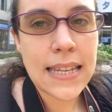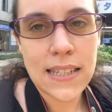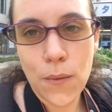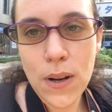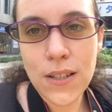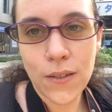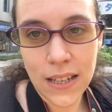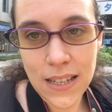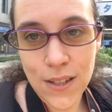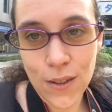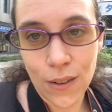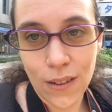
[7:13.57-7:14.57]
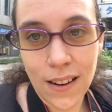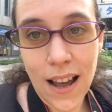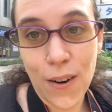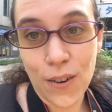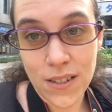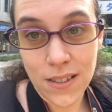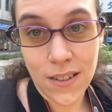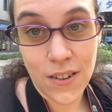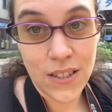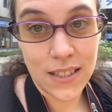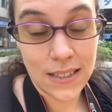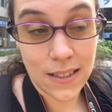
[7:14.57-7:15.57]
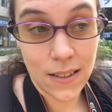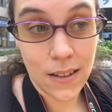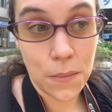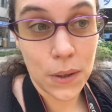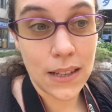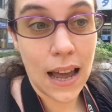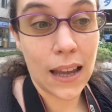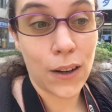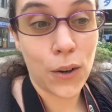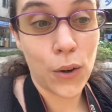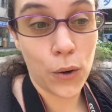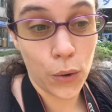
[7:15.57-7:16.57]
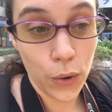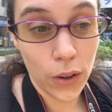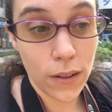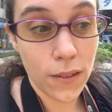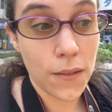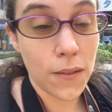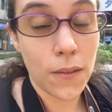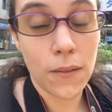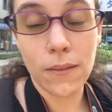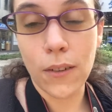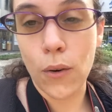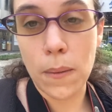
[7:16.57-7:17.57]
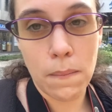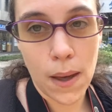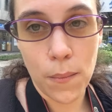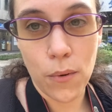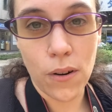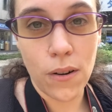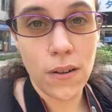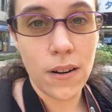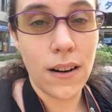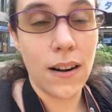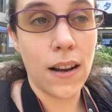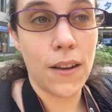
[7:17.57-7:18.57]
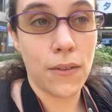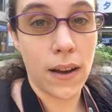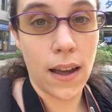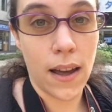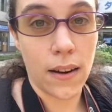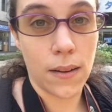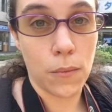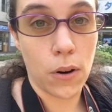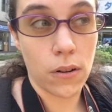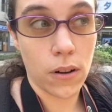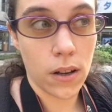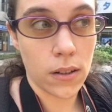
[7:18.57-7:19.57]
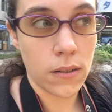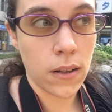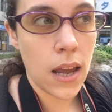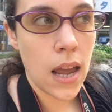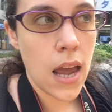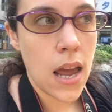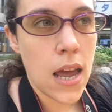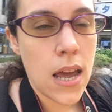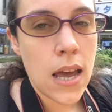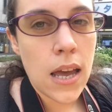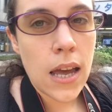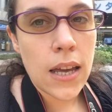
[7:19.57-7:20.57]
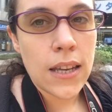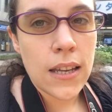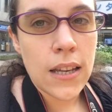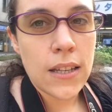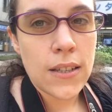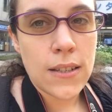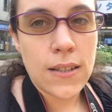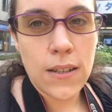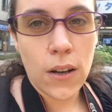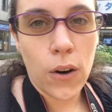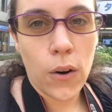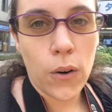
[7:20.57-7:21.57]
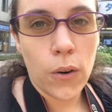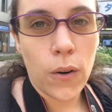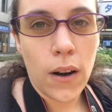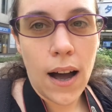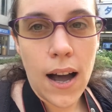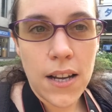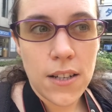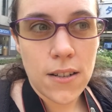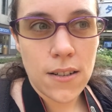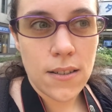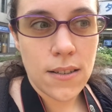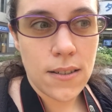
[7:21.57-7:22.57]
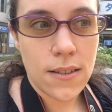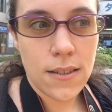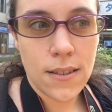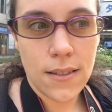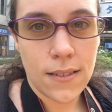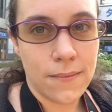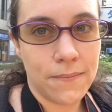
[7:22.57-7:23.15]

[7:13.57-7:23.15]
there was an Easy doll I was interested in, but I couldn't remember if I had him or not. So I just